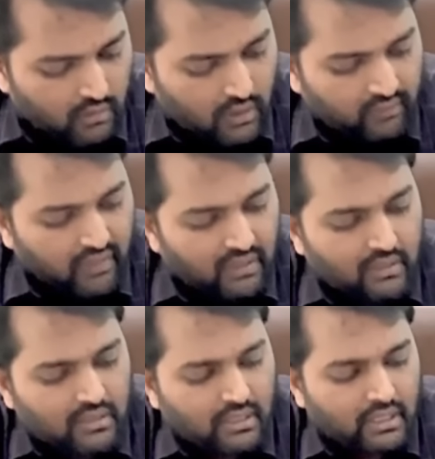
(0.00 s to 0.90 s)
If
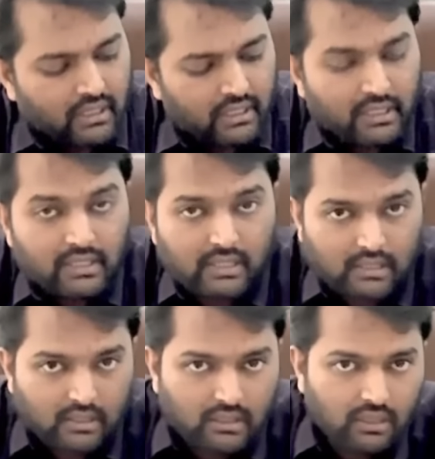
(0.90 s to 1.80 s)
interest rate
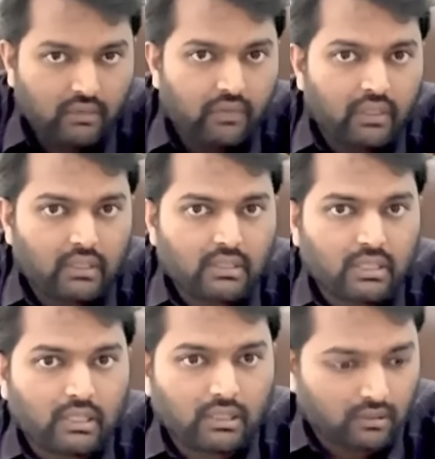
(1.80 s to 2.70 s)
decreases, if interest
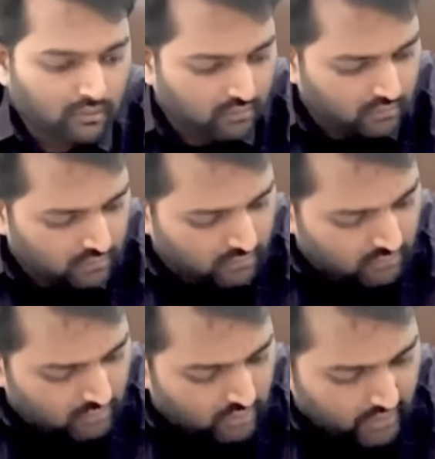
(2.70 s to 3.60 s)
rate
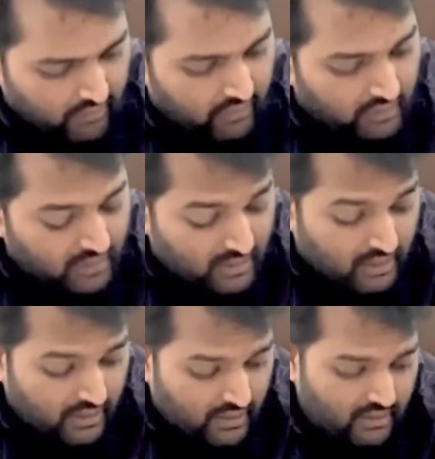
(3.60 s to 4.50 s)

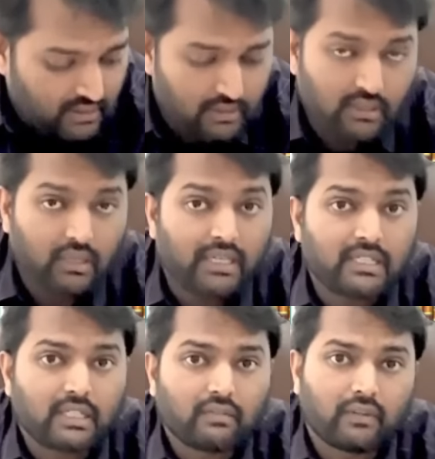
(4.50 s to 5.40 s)
decreases, the
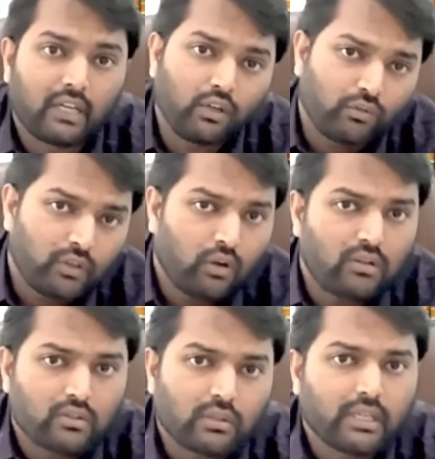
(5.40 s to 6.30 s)
right side value will
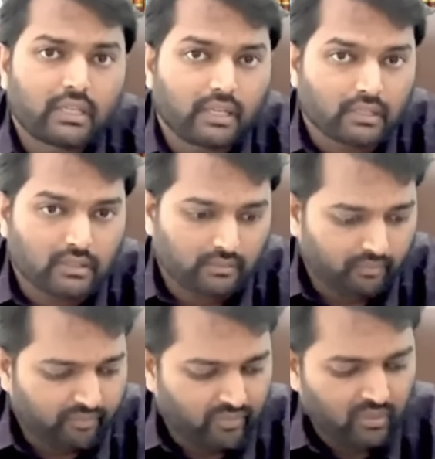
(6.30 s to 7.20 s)
also decrease.
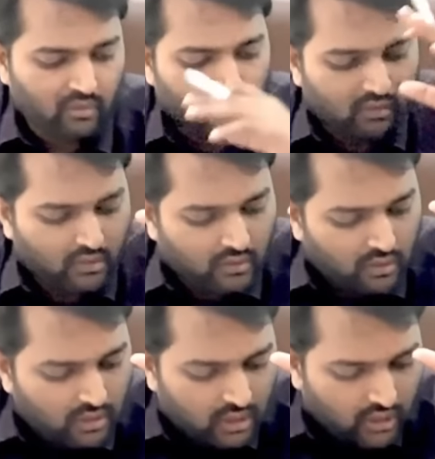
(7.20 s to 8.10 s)

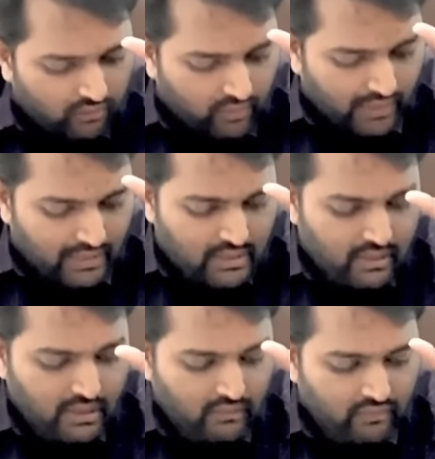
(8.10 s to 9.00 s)
If right
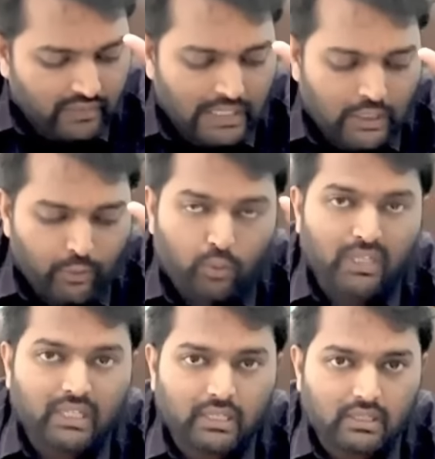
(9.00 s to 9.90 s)
side value
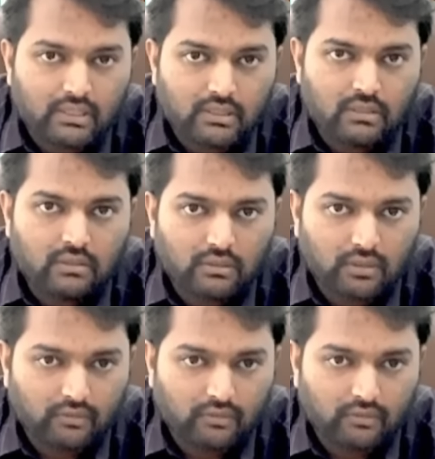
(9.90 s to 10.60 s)
decreases,